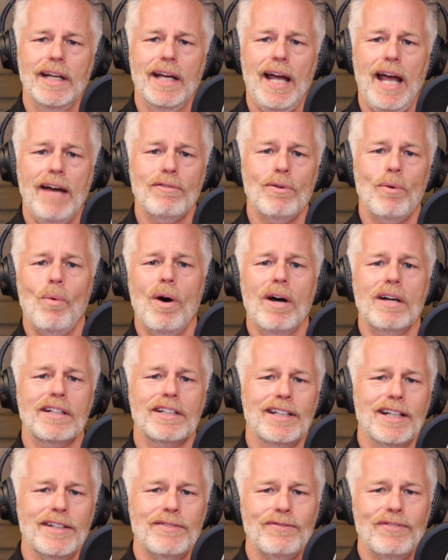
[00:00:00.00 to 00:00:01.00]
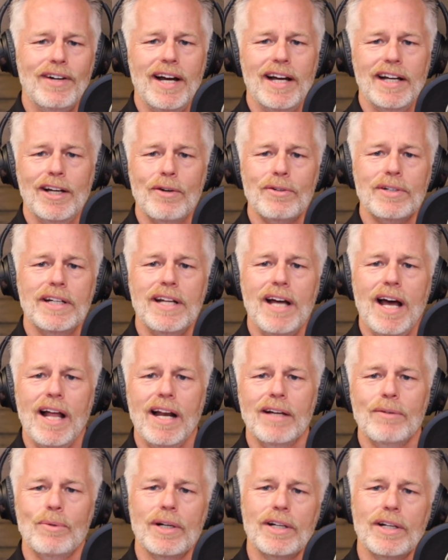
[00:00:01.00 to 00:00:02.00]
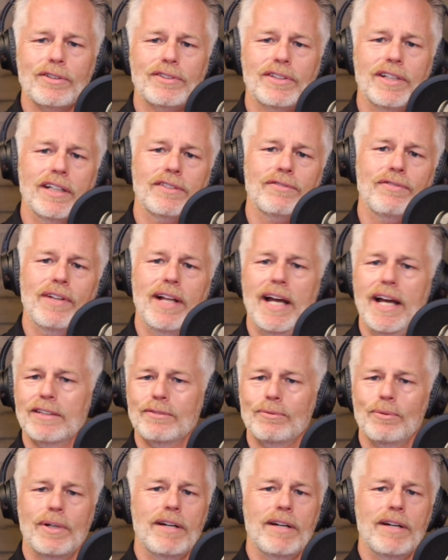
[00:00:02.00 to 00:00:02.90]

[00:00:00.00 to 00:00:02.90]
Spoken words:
Have a water gun fight. Go to Dollywood or Six Flags,